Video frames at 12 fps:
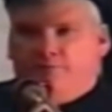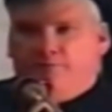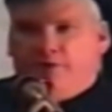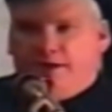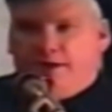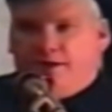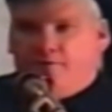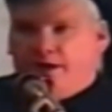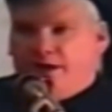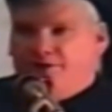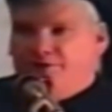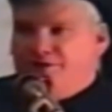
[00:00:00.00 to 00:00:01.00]
from the
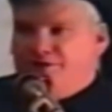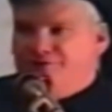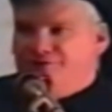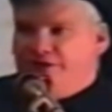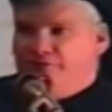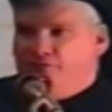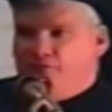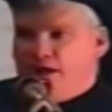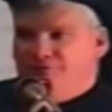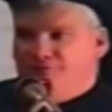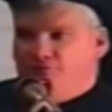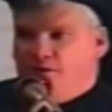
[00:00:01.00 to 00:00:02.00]
crash disk at
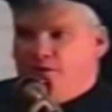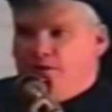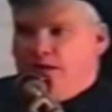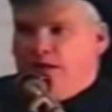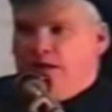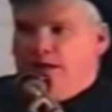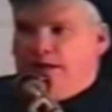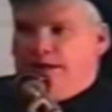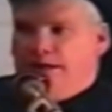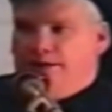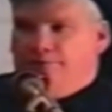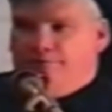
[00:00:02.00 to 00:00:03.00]
Roswell.
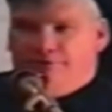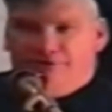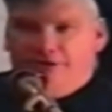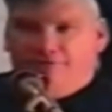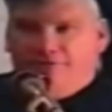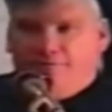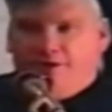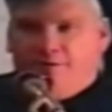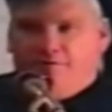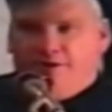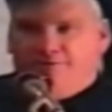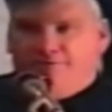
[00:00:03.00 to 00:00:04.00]
Uh, was given to
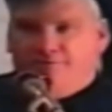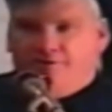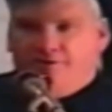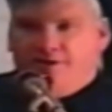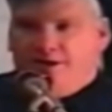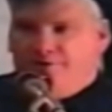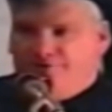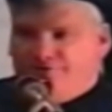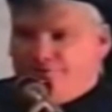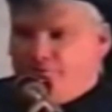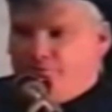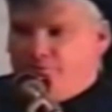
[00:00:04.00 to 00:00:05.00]
me when I was 14
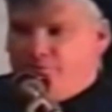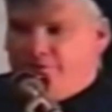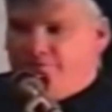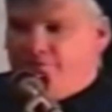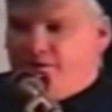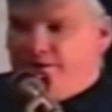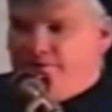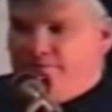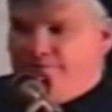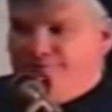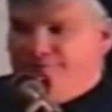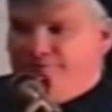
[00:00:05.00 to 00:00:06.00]
years old. My
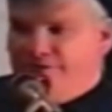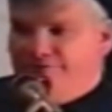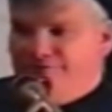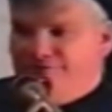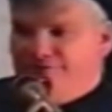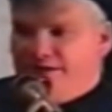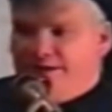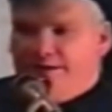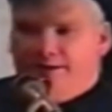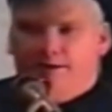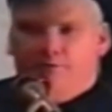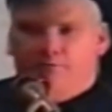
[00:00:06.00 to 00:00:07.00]
father was uh,
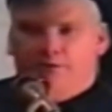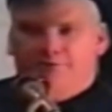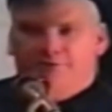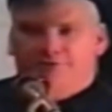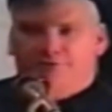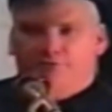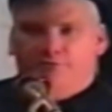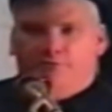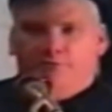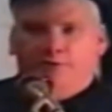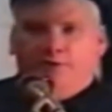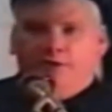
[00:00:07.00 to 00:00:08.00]
visiting uh, one of his
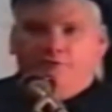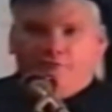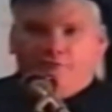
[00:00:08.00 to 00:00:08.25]
old